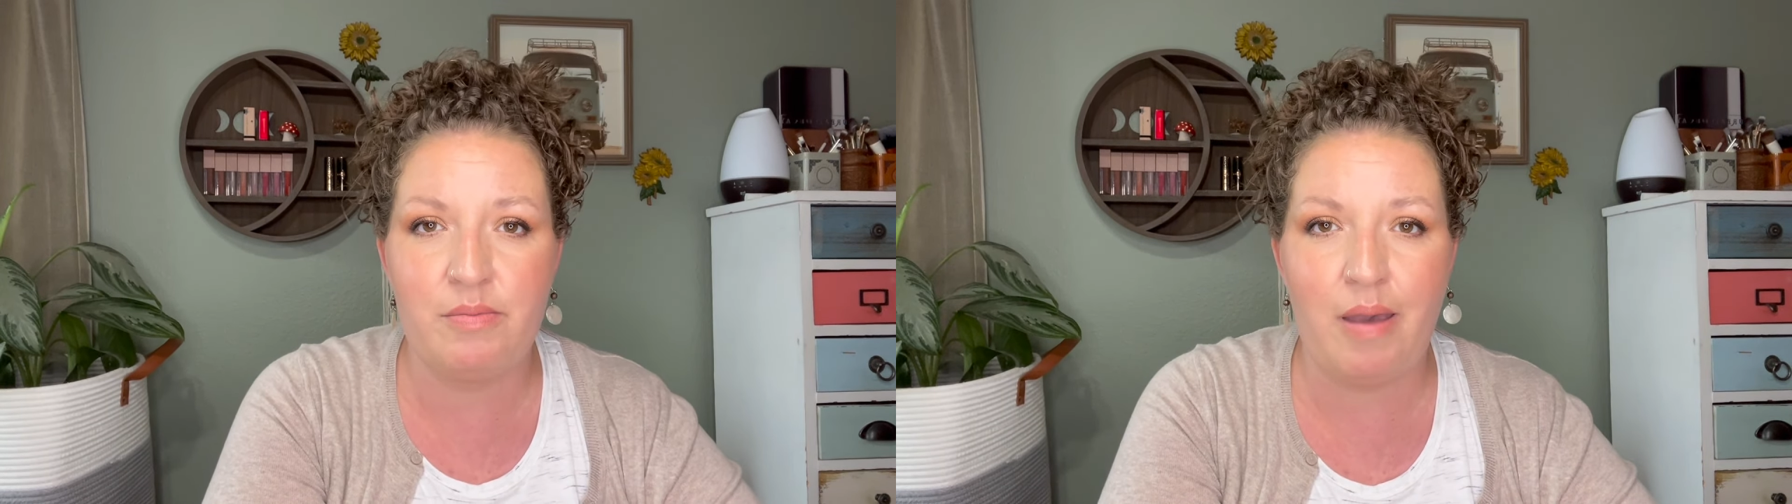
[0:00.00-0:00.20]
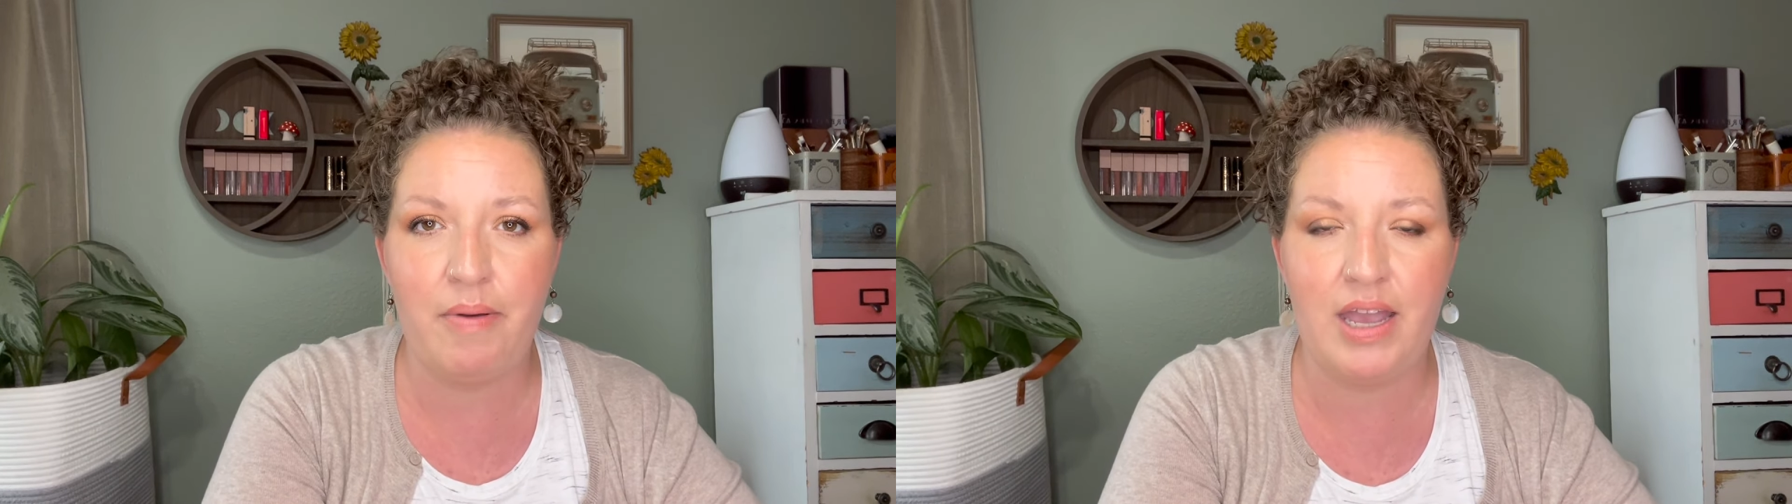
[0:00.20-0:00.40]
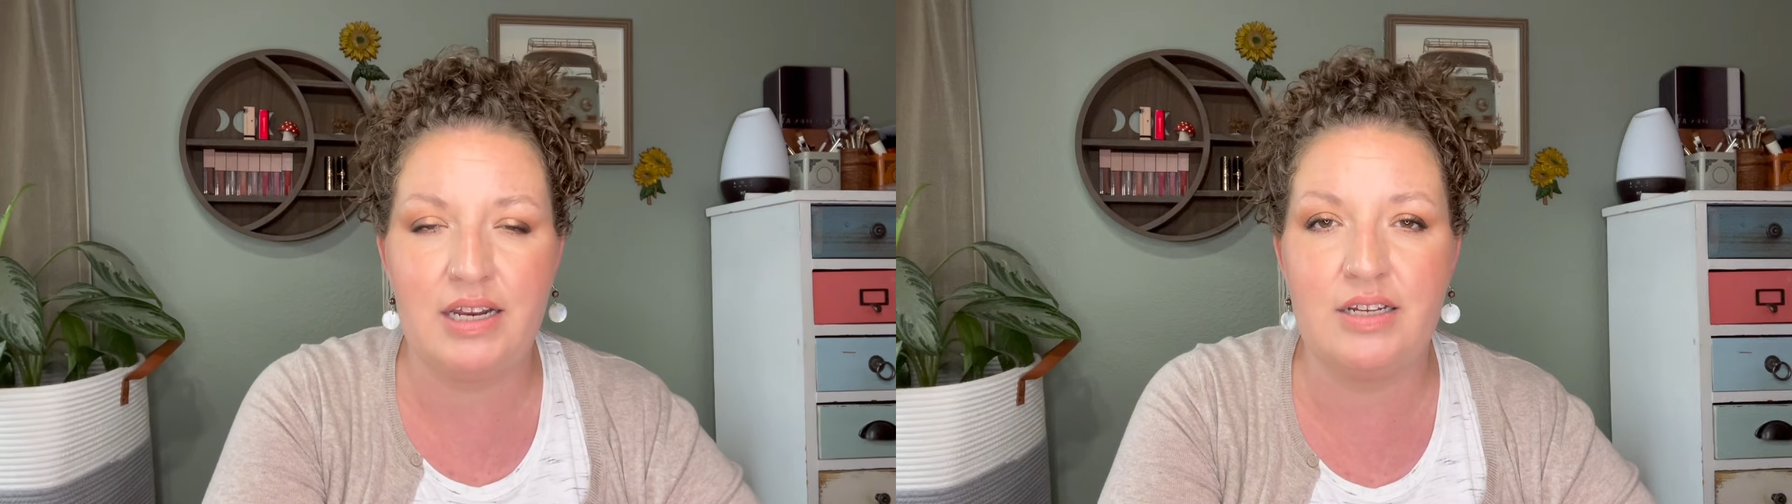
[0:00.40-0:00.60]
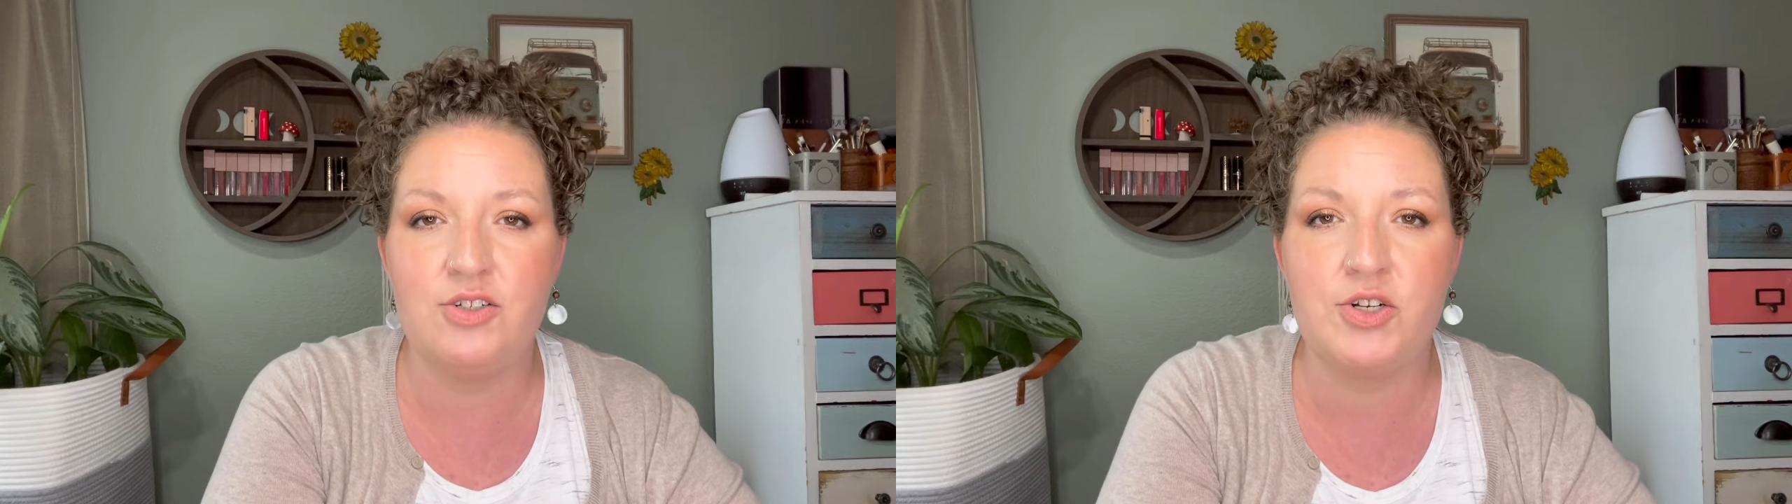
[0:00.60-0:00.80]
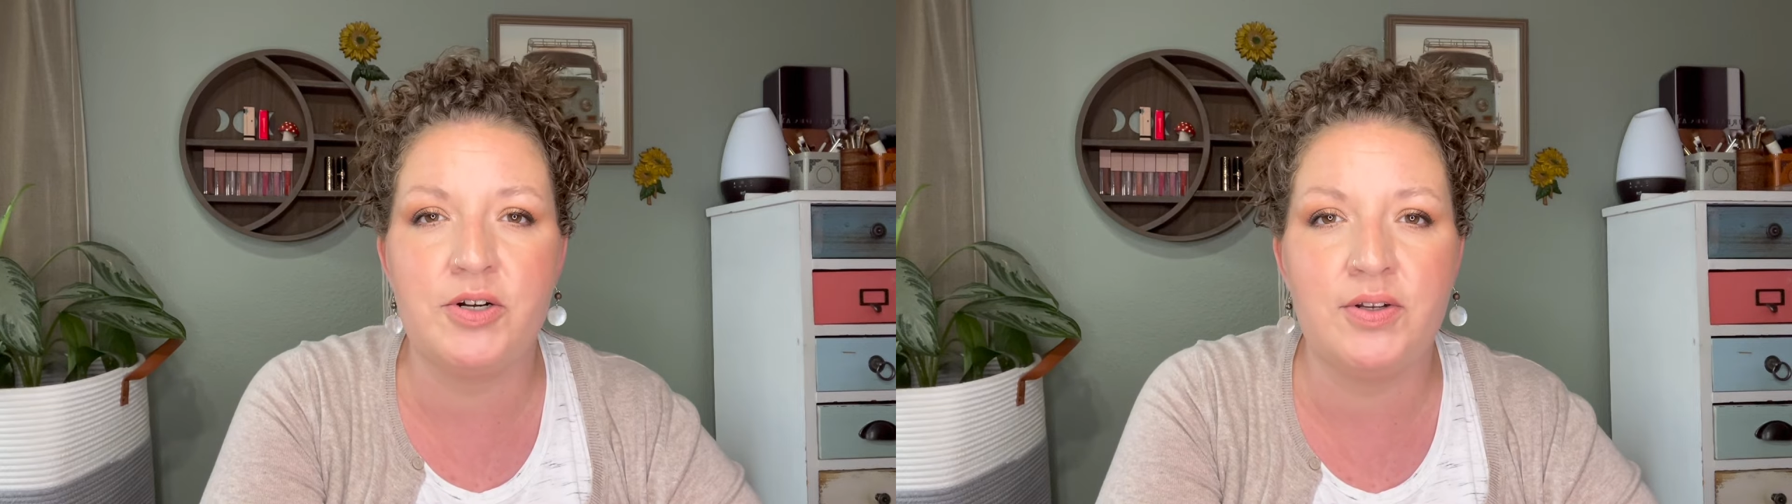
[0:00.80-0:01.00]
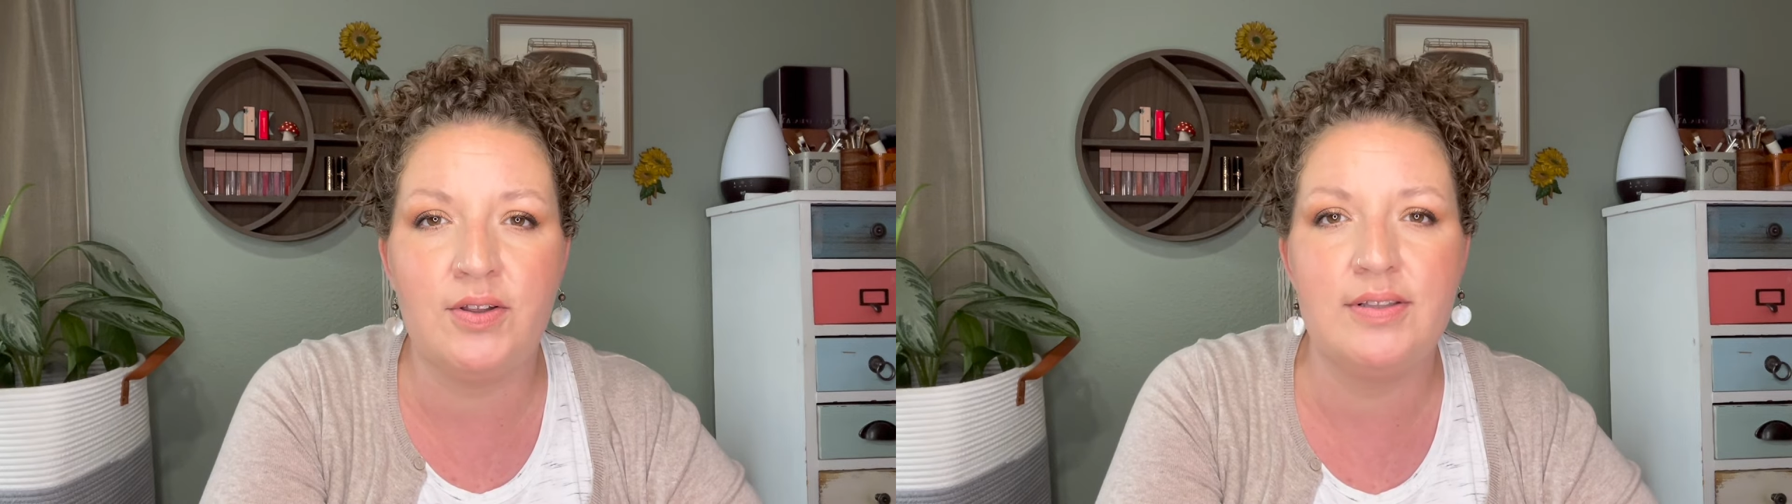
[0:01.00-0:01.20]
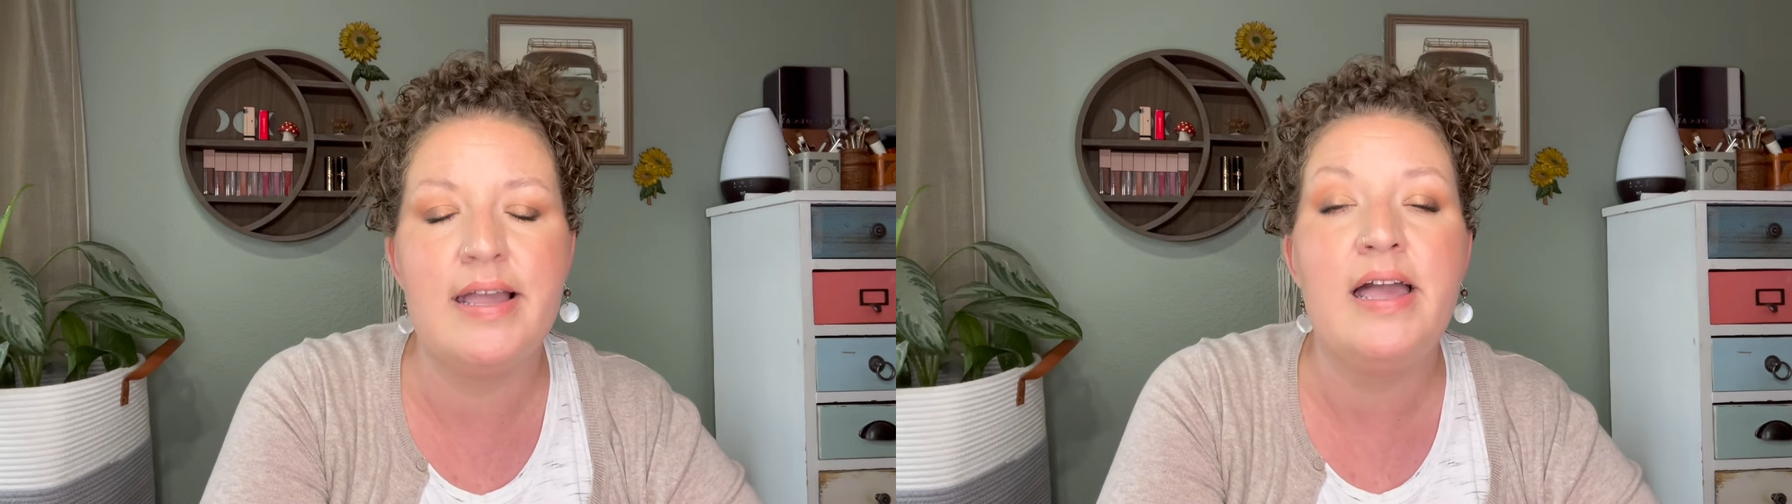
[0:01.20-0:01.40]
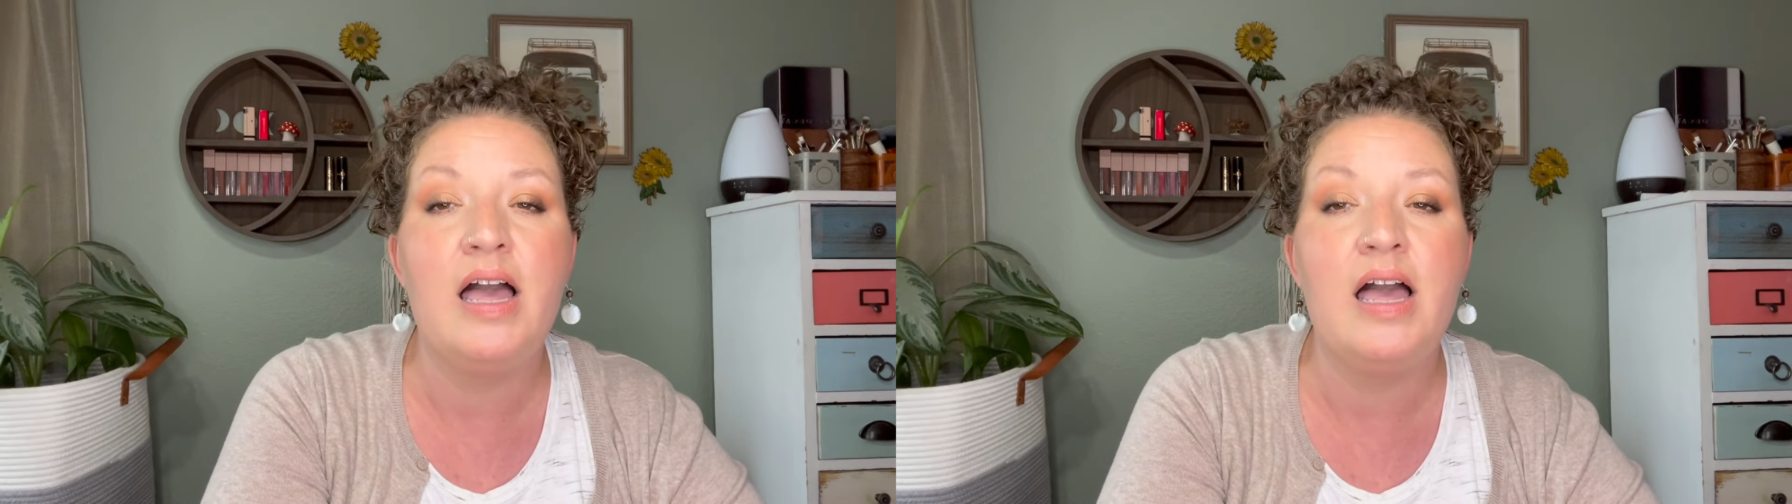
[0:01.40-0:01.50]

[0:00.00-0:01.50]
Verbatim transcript: my panning journal.